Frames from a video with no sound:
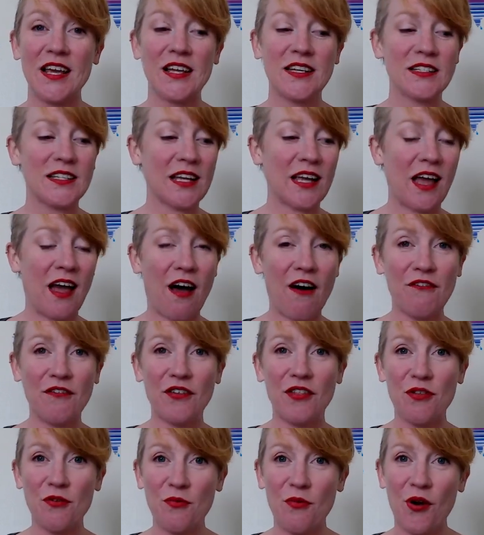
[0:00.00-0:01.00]
to cover
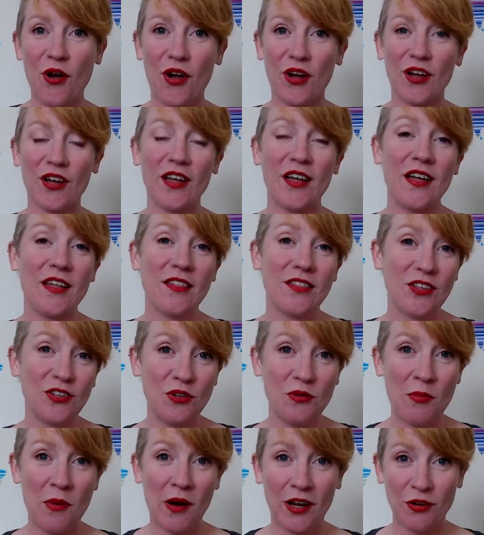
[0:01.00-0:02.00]
the work that you
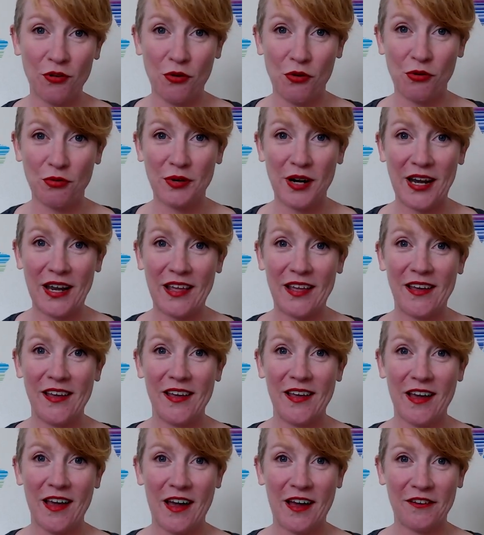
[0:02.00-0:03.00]
might already
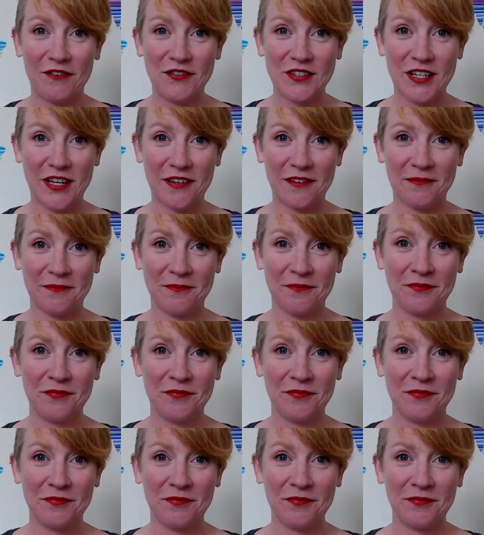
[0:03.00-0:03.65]
have done.